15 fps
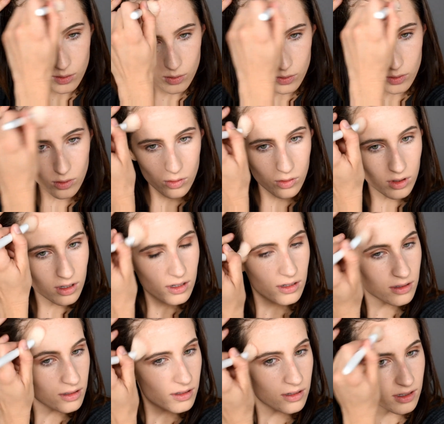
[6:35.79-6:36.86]
whew,
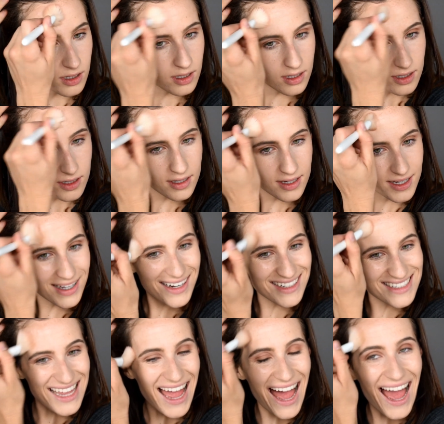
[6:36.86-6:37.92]
it
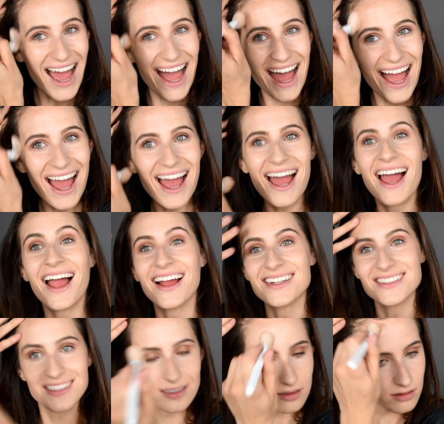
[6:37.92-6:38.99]
is hot.